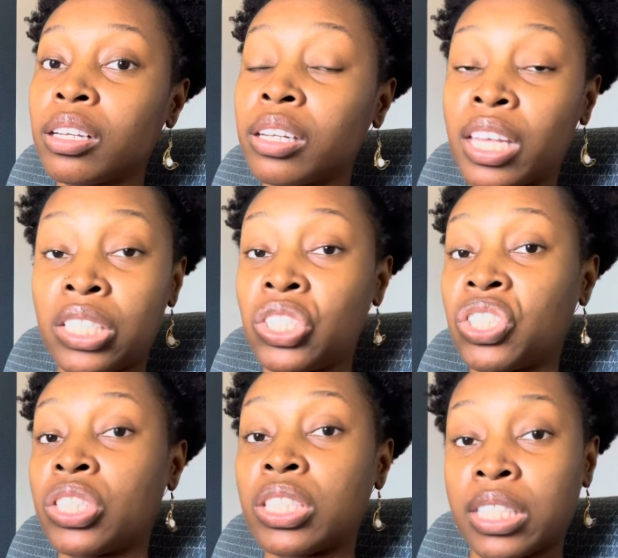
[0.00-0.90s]
Let's
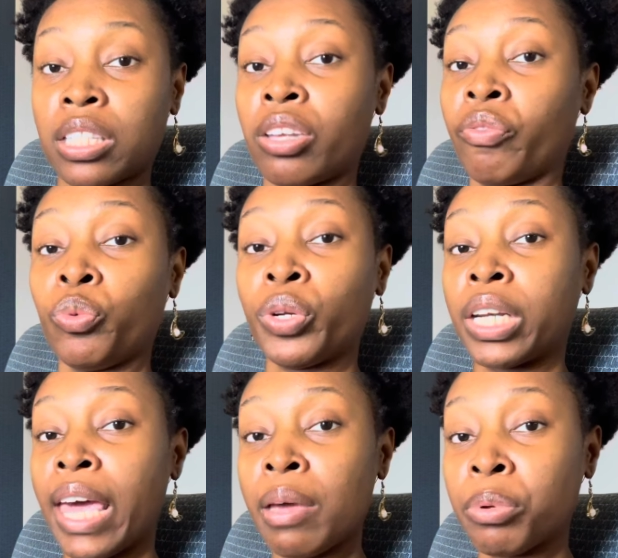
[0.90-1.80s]
just, if we want to
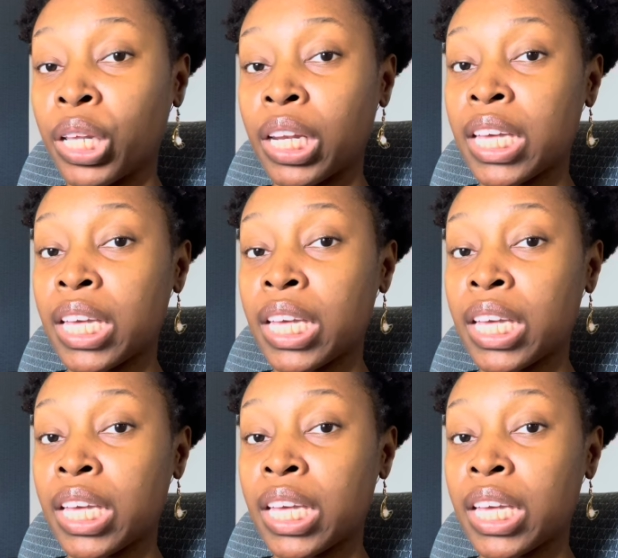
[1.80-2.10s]
label it,